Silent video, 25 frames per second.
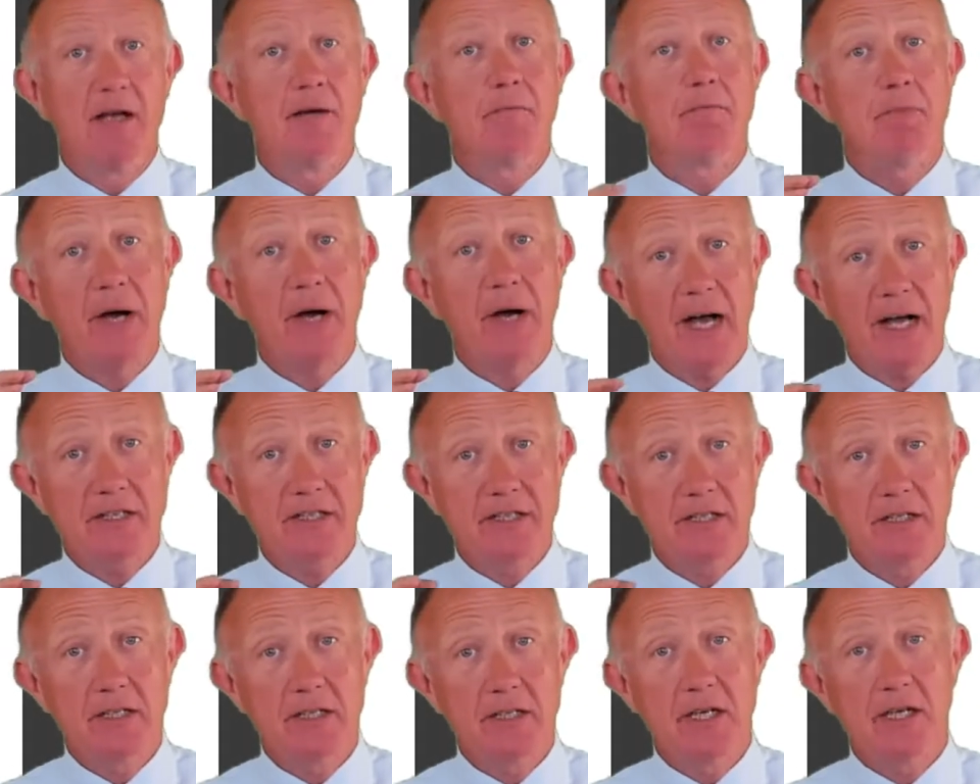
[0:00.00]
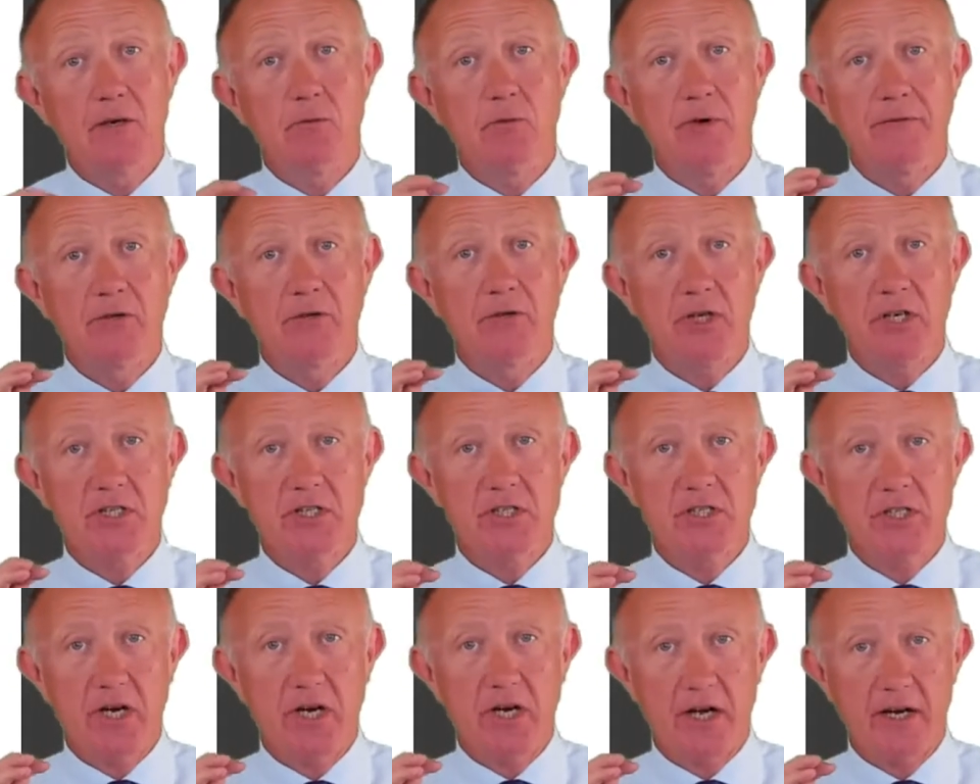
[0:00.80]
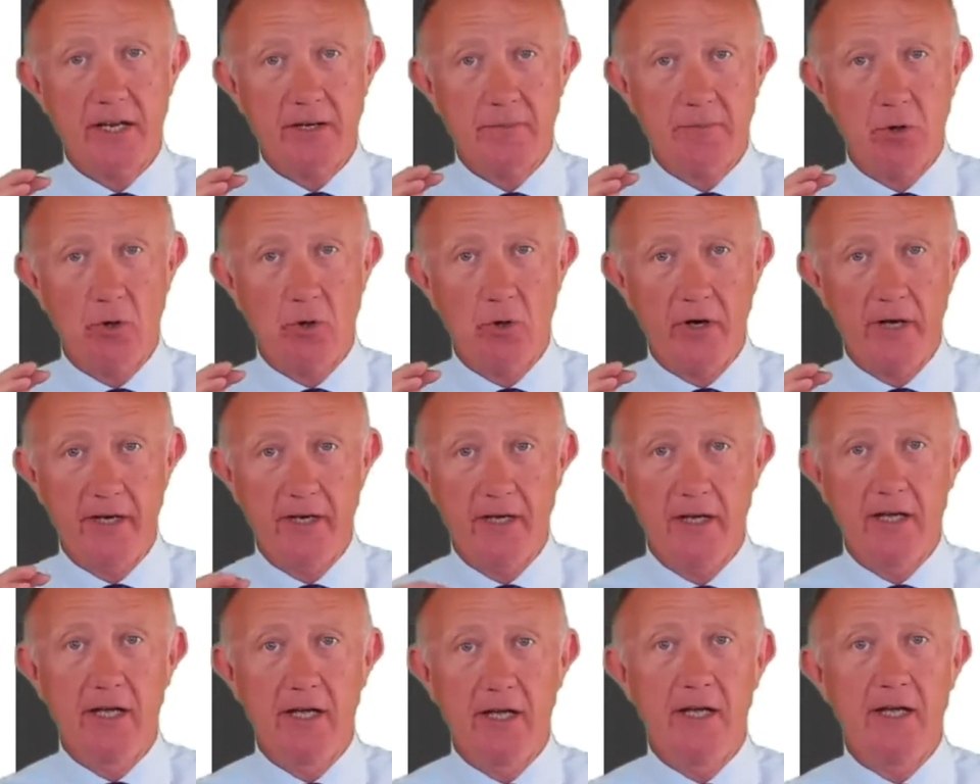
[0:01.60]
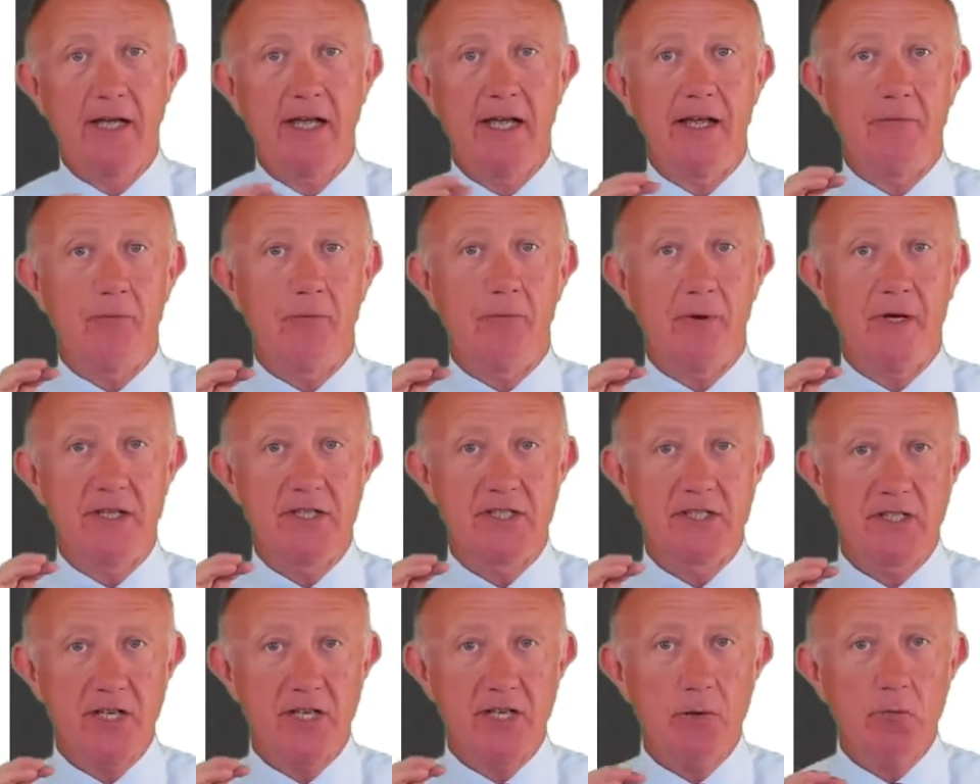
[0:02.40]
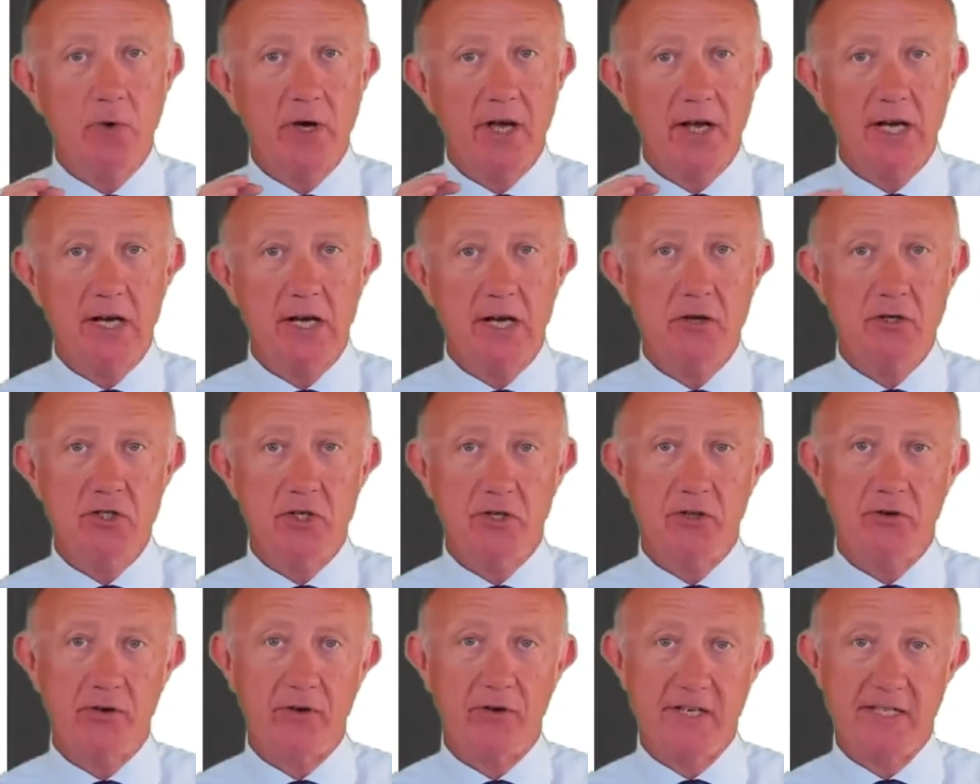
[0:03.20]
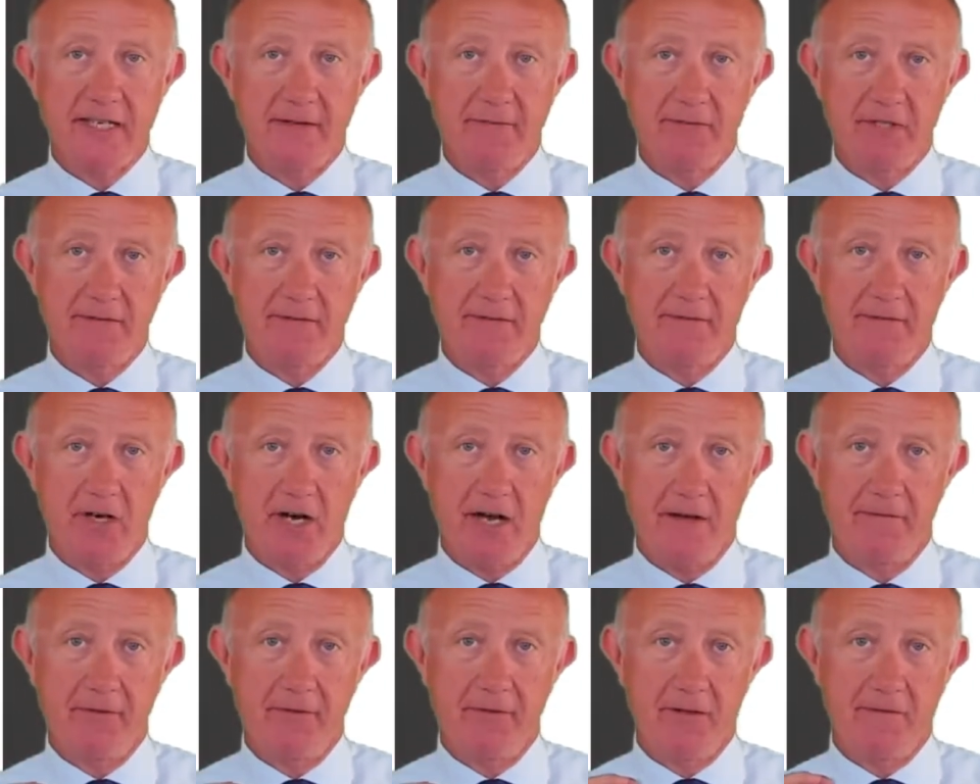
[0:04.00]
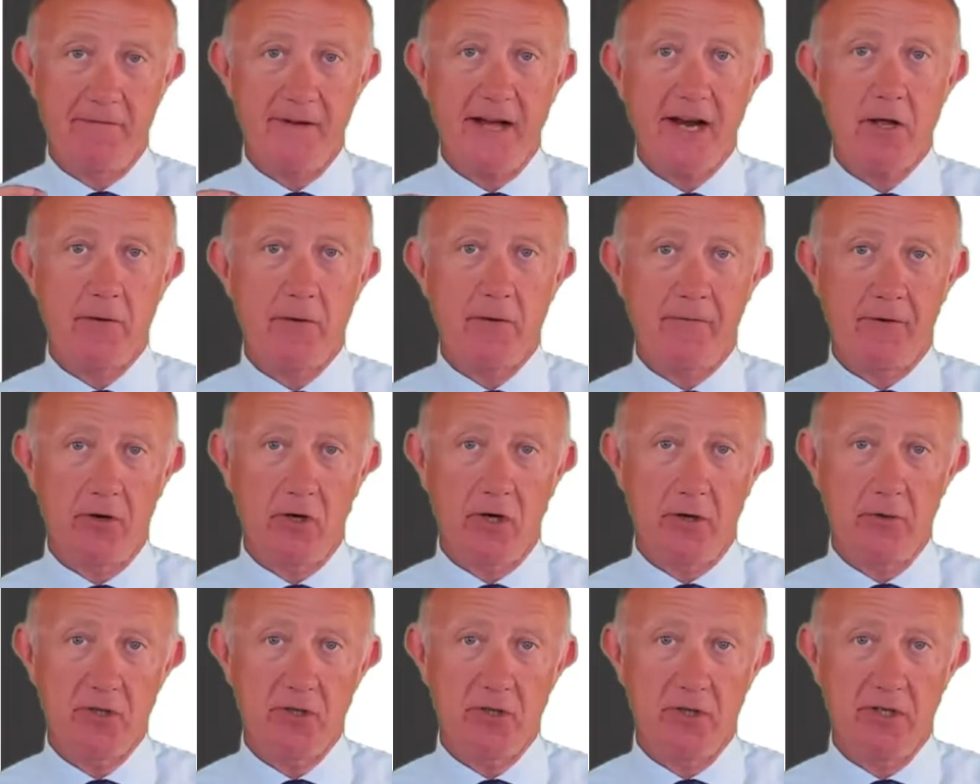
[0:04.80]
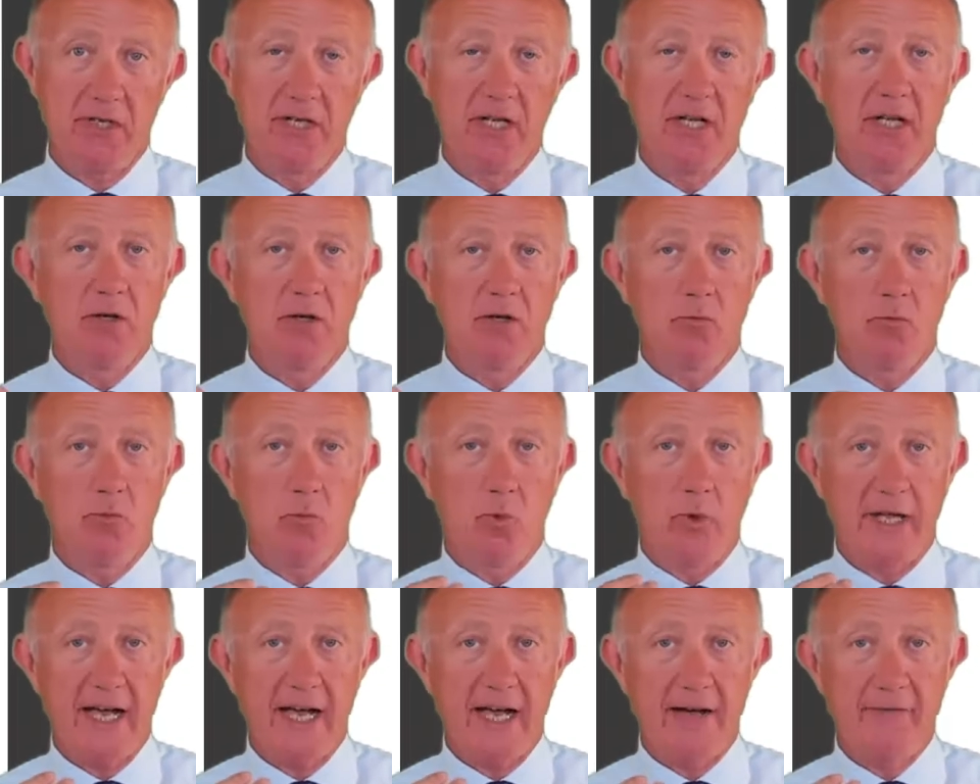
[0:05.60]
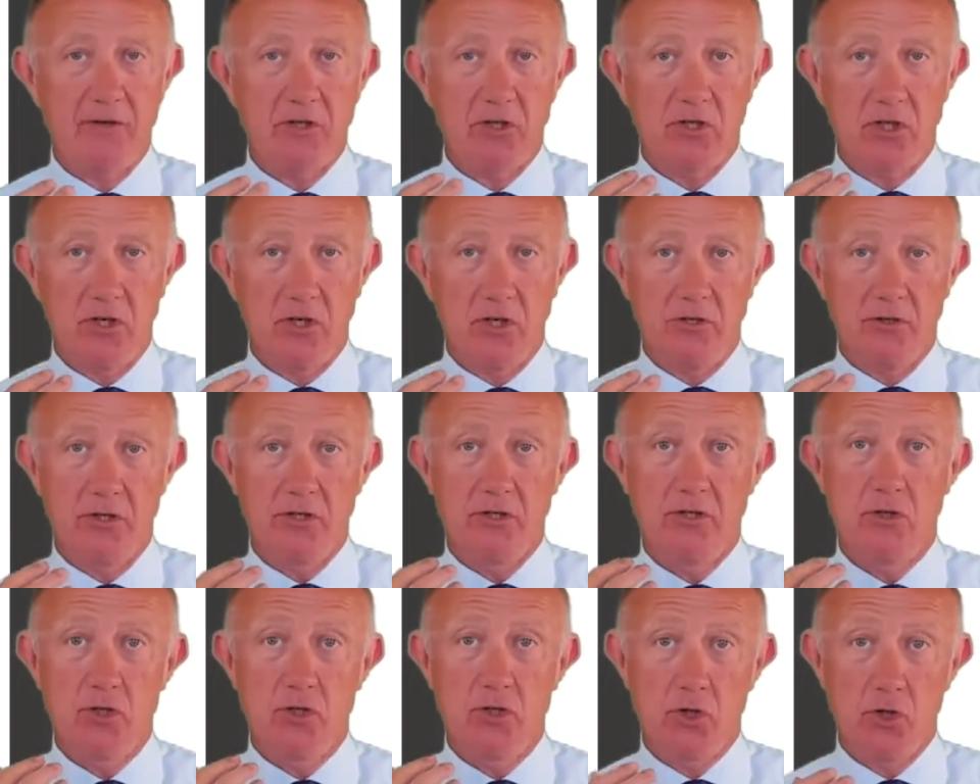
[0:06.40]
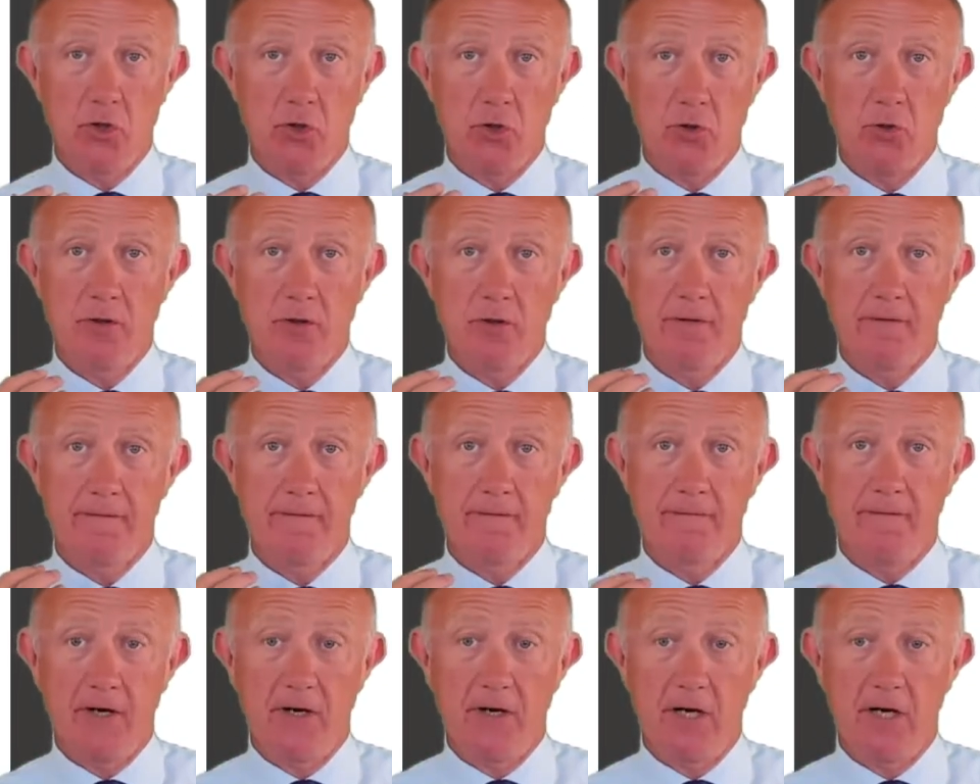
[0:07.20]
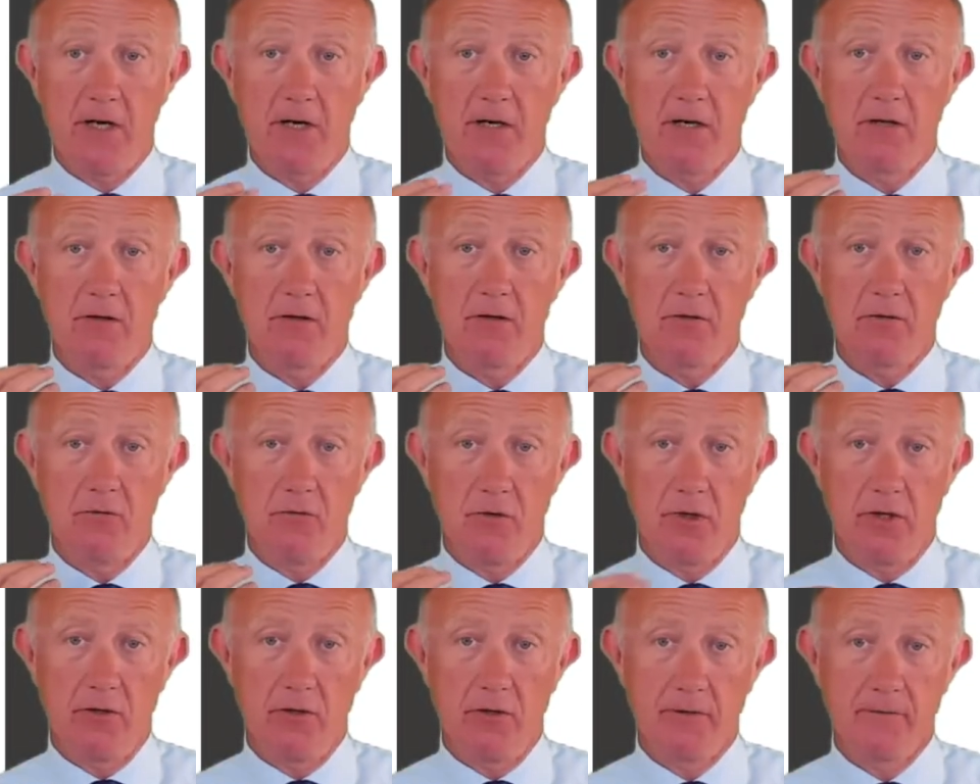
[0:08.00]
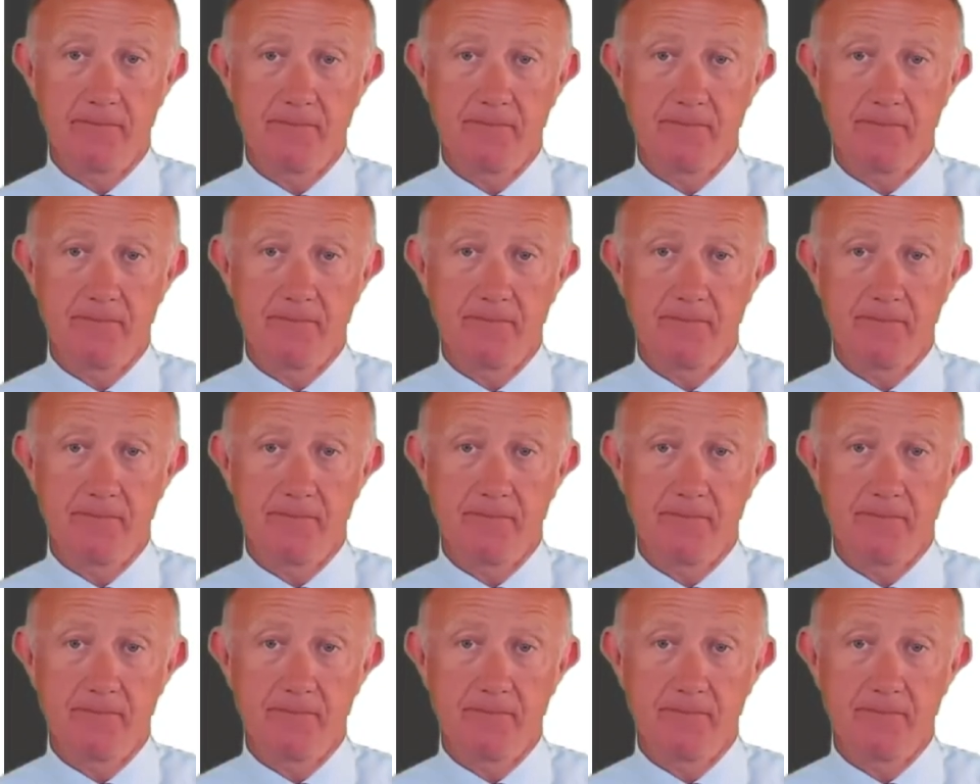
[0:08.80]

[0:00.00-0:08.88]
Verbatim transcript: But we've got a starting point. If we're somewhere close to 375 for the value of our option, we haven't gone too far wrong.